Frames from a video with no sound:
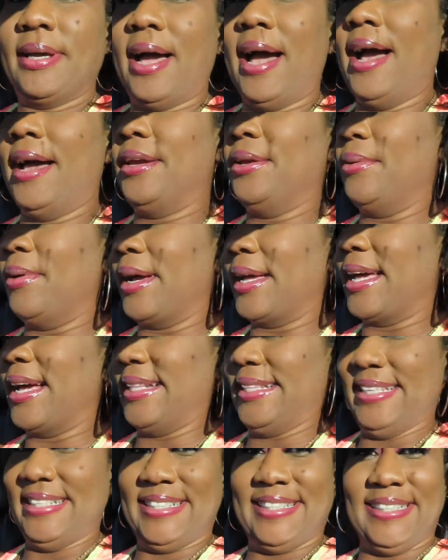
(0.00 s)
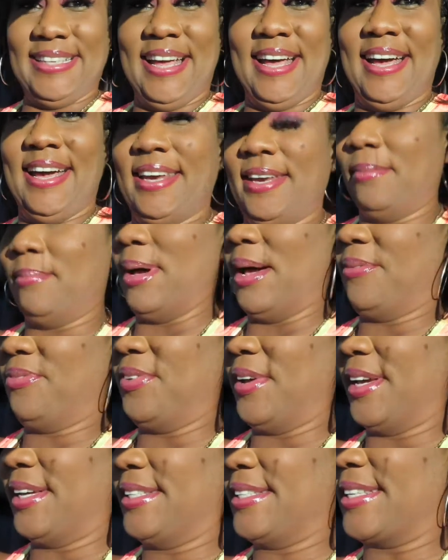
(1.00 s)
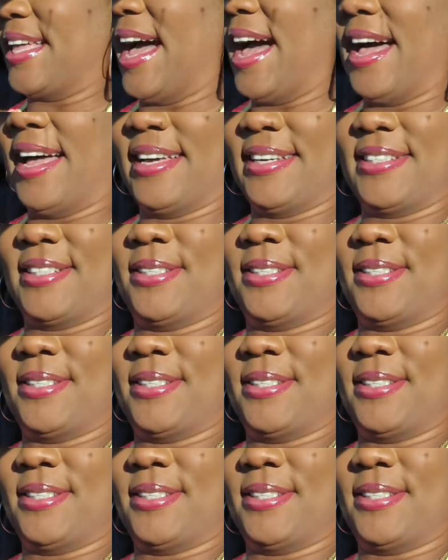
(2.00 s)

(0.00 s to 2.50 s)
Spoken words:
I know I got the sign in my face, guys,